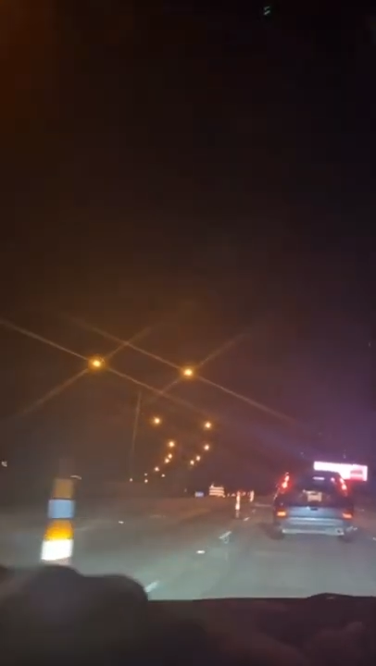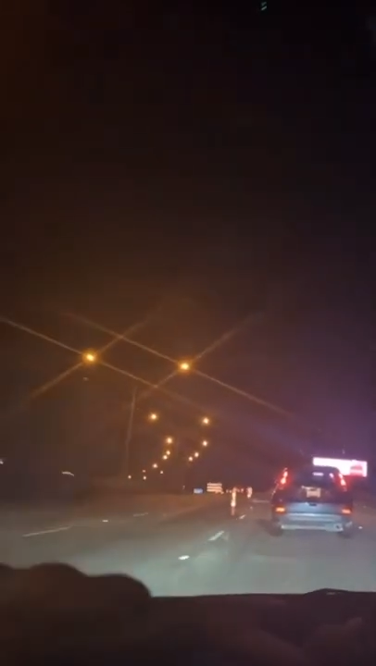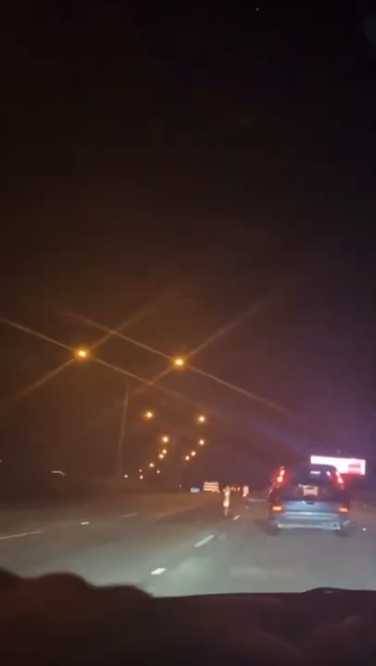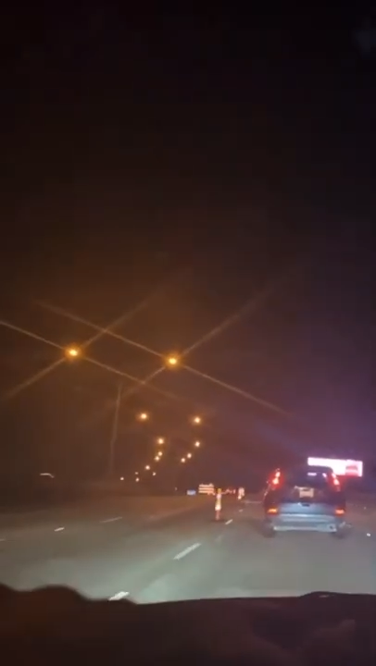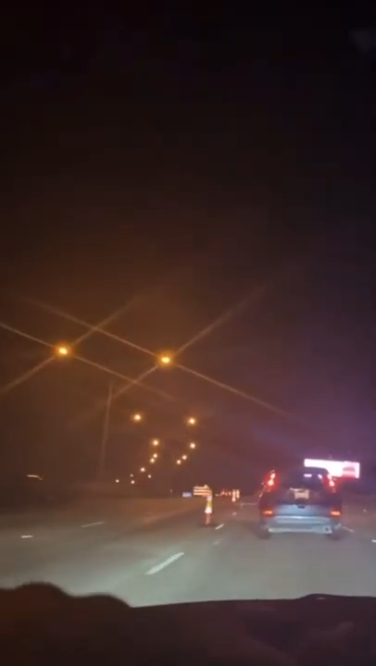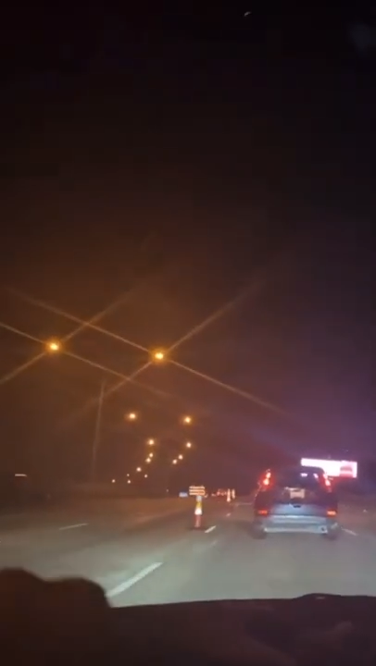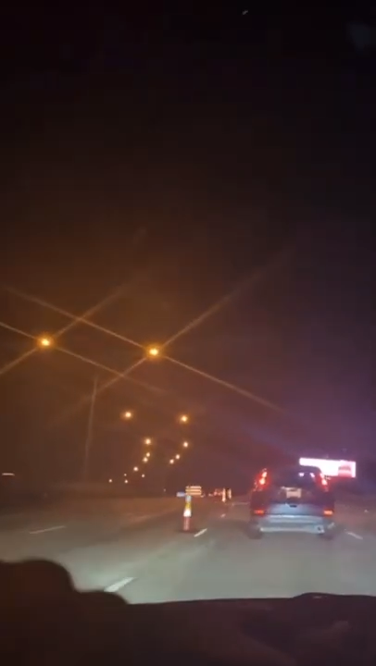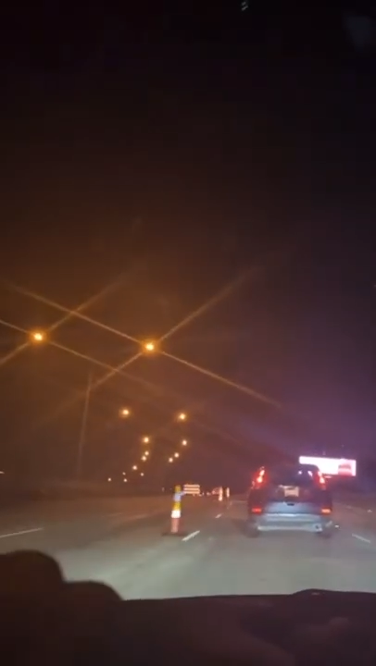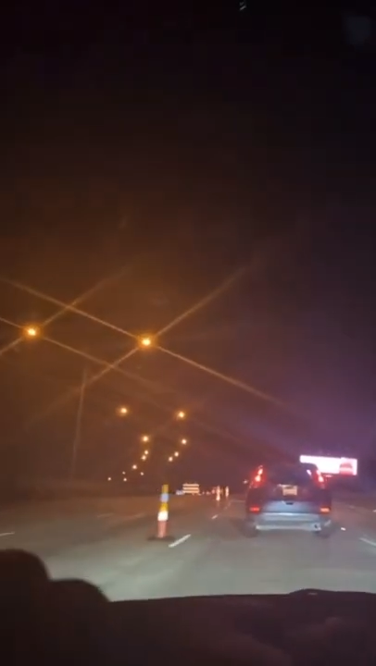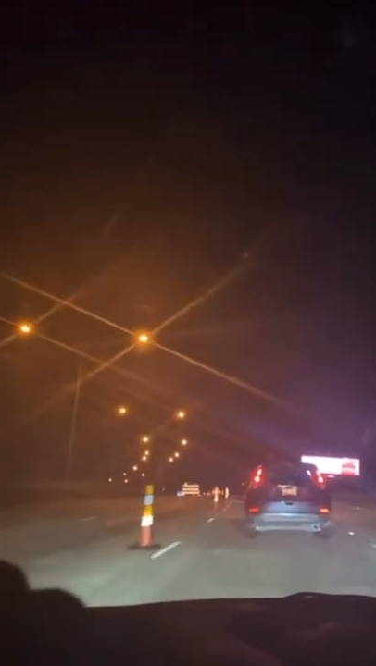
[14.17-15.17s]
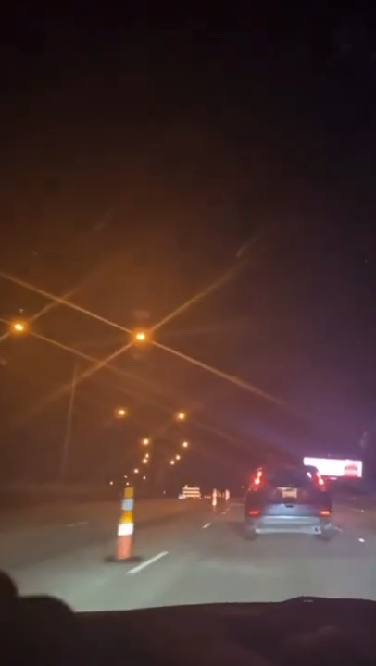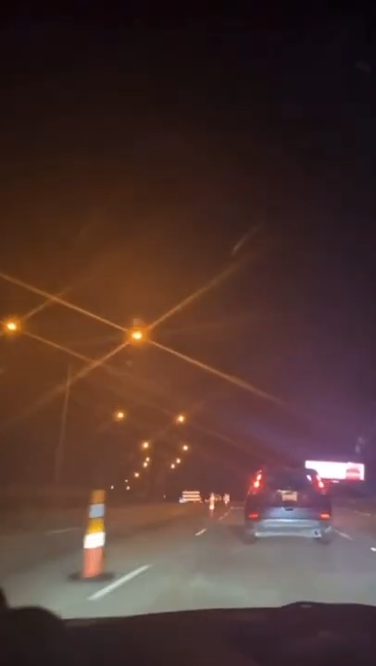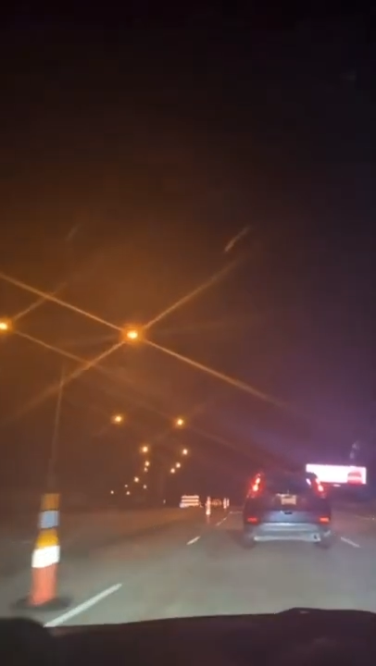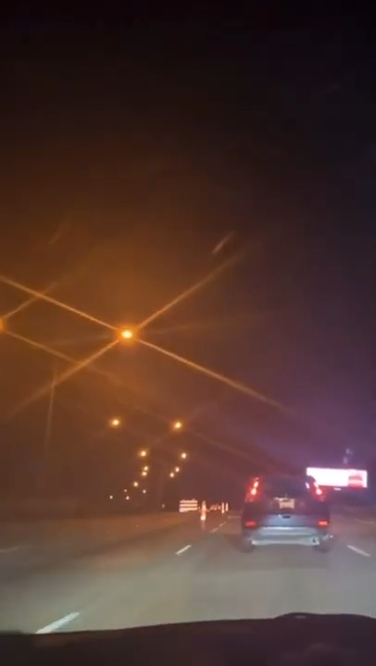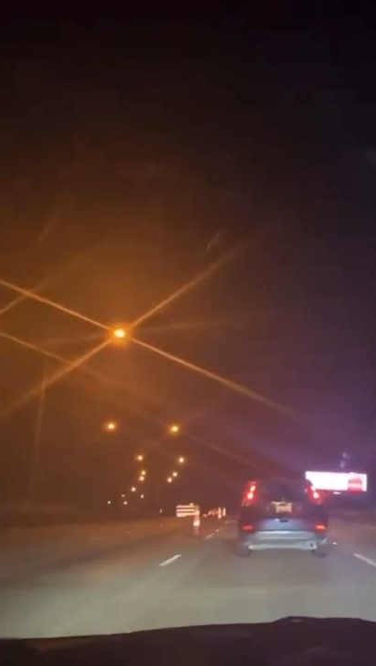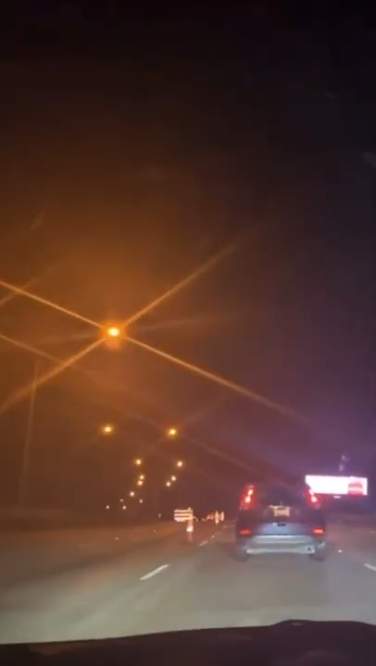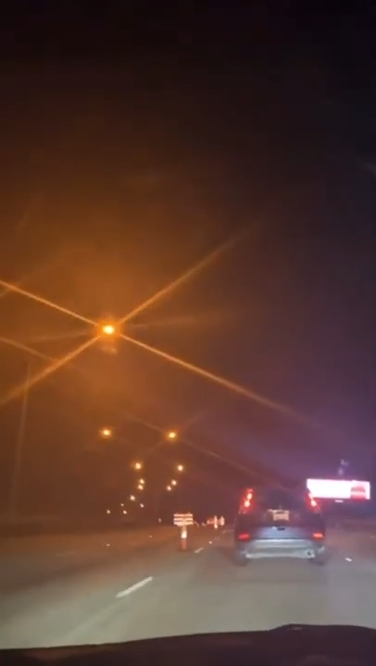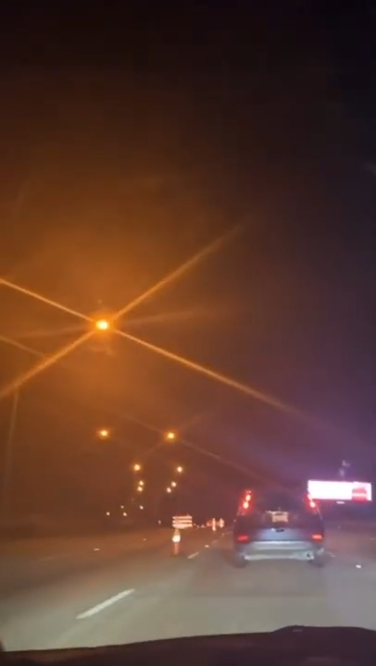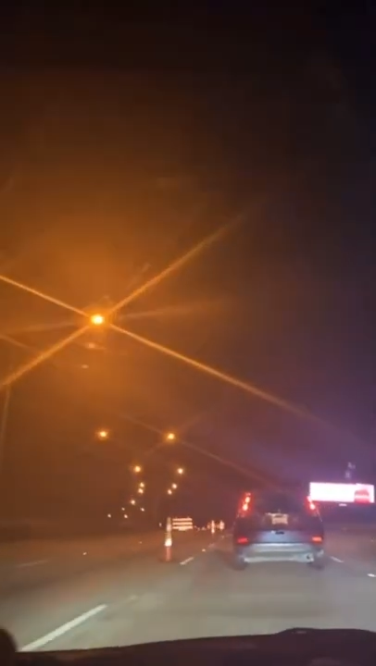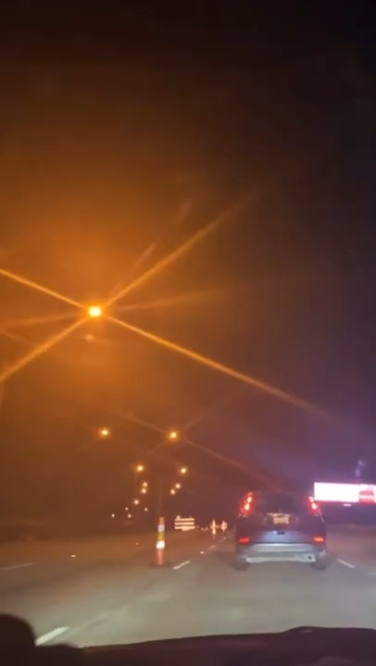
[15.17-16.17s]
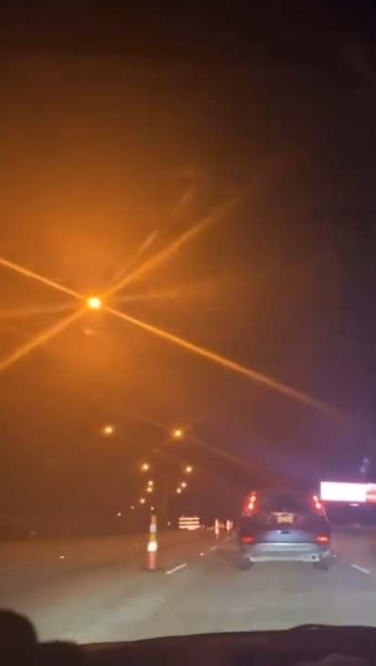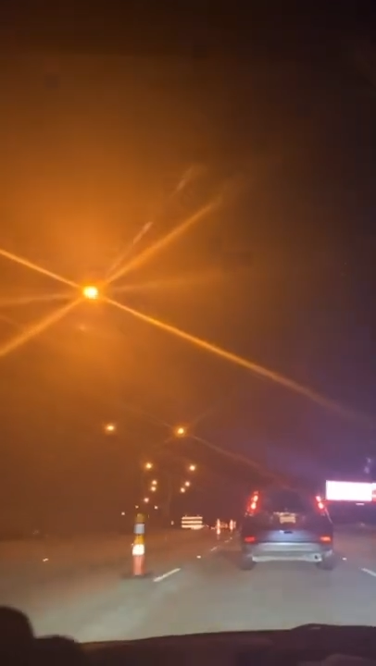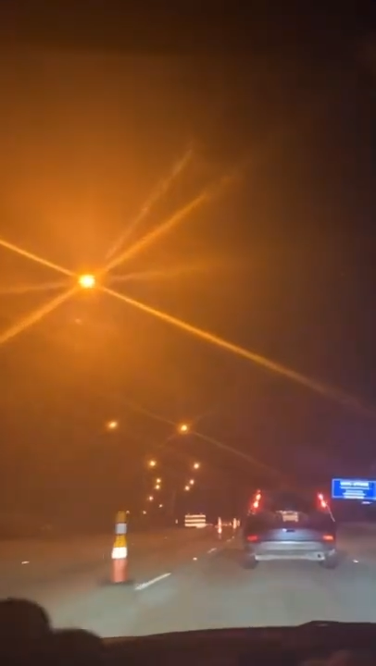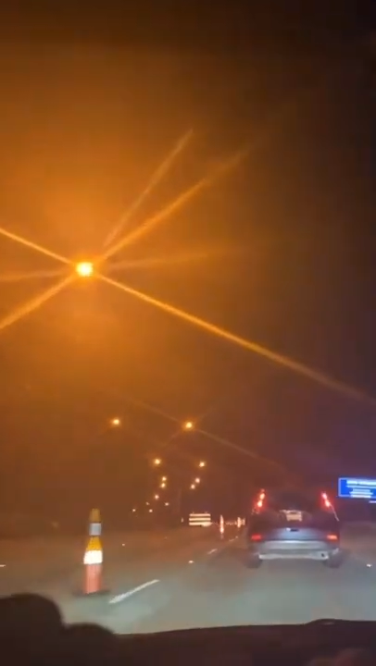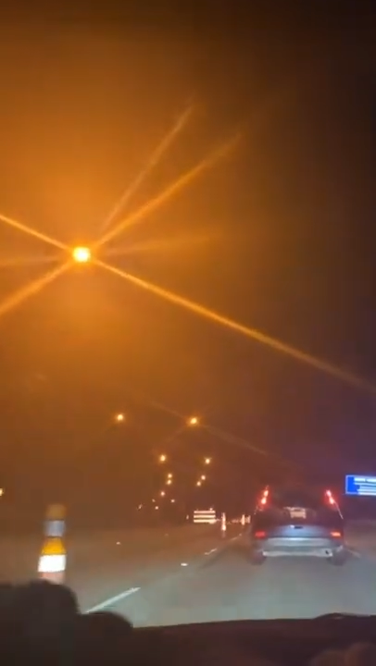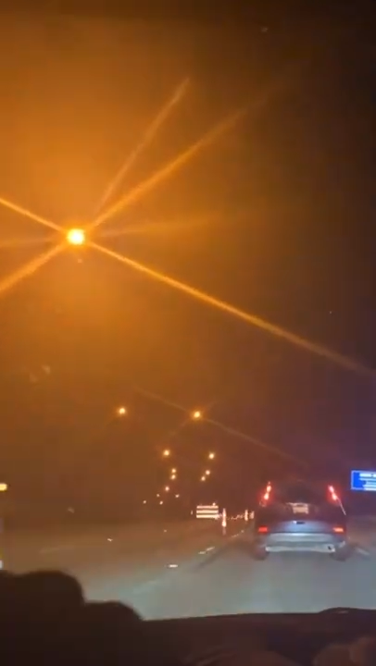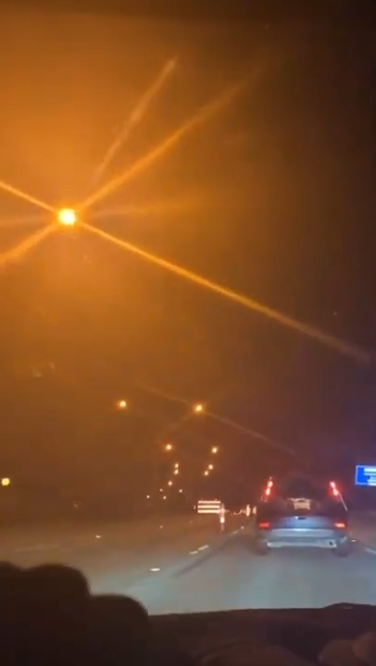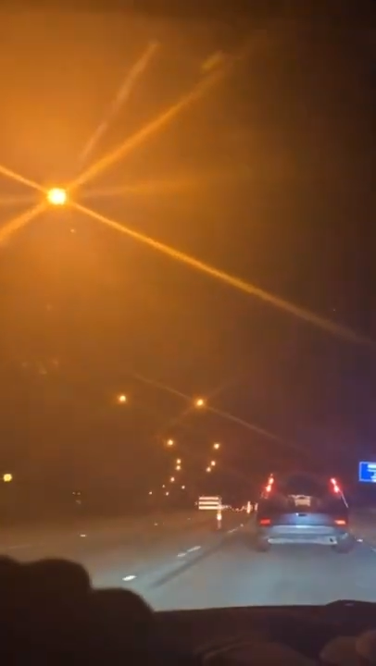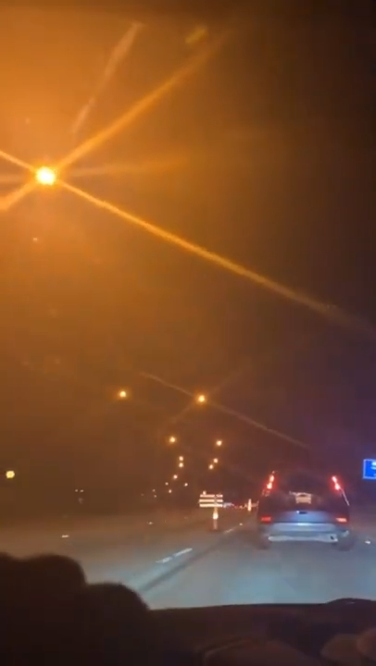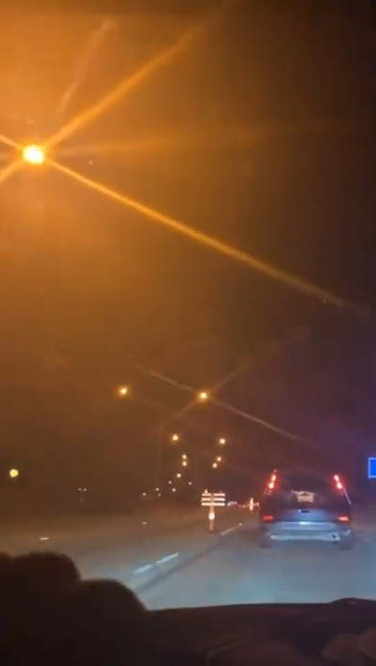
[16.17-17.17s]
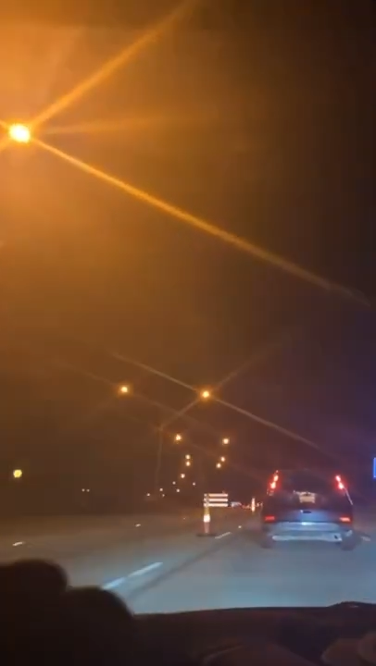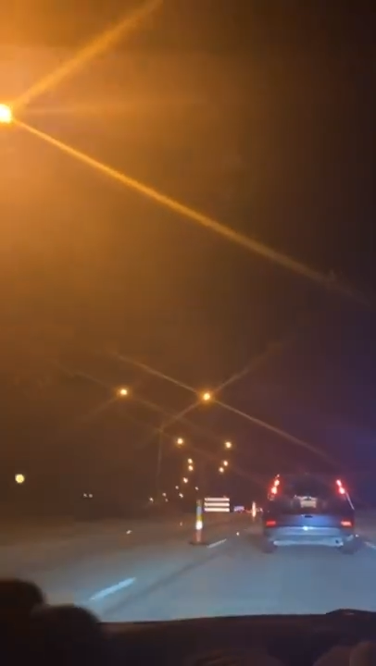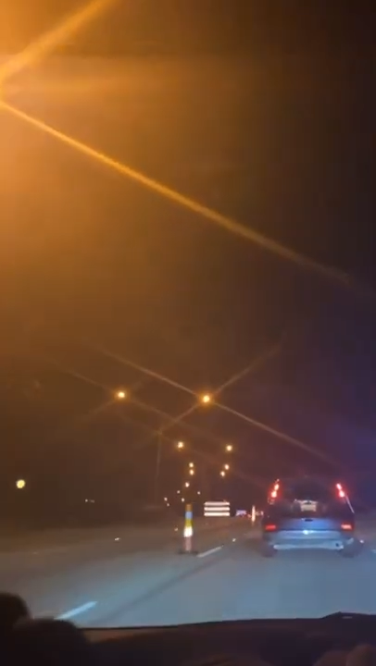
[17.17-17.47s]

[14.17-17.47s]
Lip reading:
[unreadable: no face in view]